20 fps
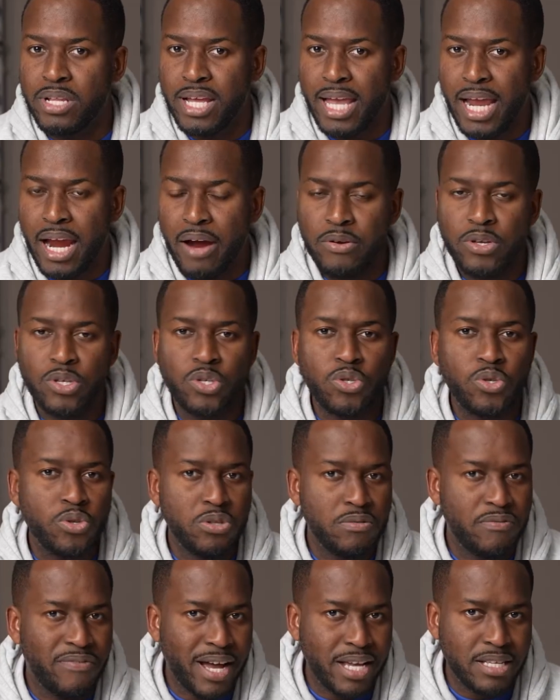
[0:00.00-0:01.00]
that carries 2
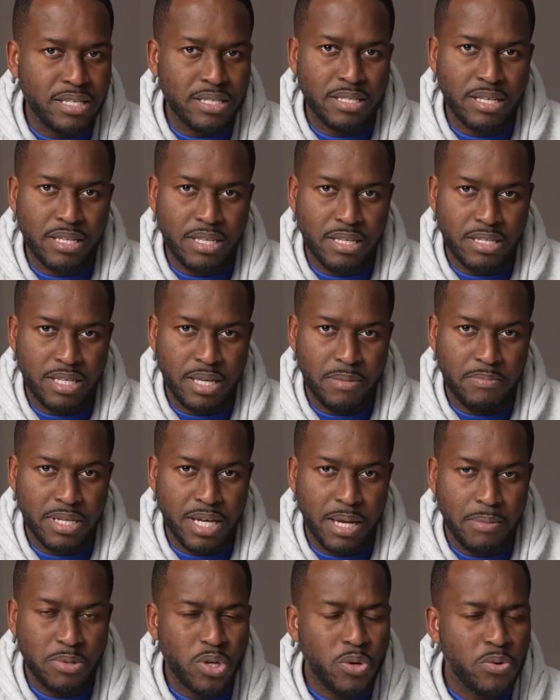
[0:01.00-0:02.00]
devices at the same
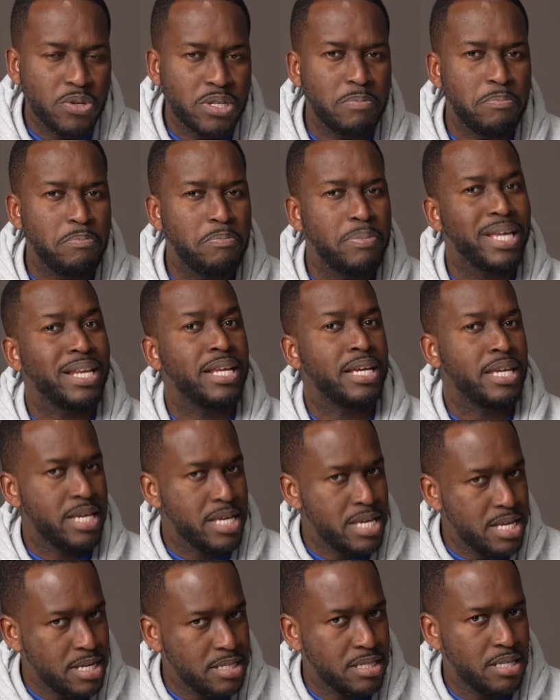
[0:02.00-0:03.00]
time, so it was a bit
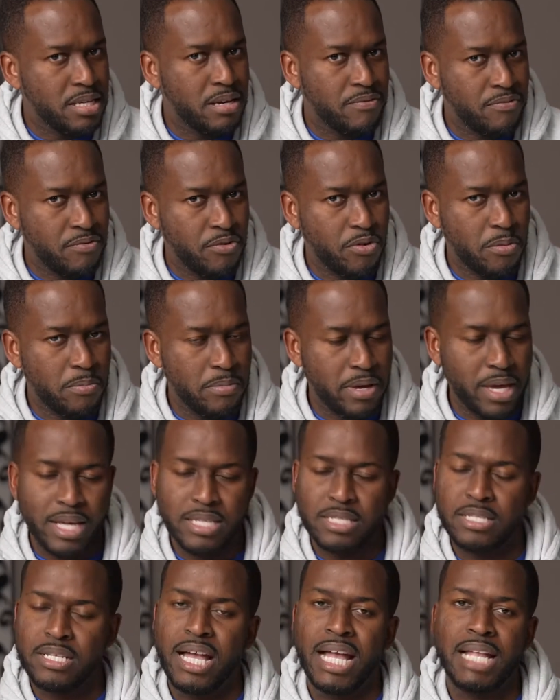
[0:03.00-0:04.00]
easier for me. I
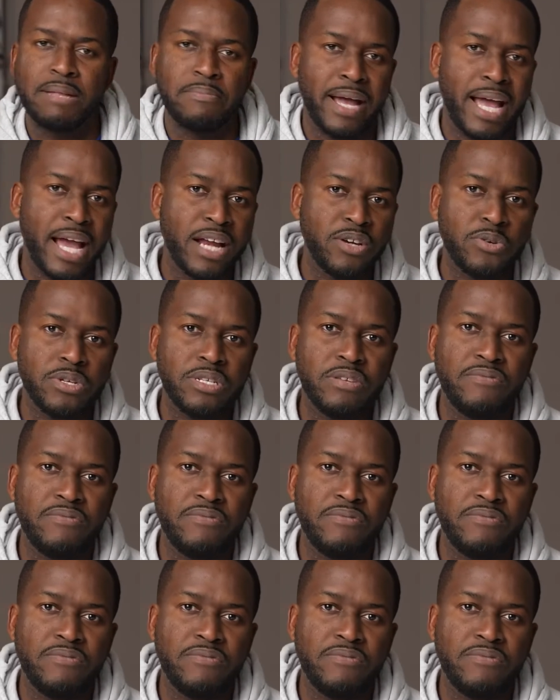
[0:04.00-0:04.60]
still had my Android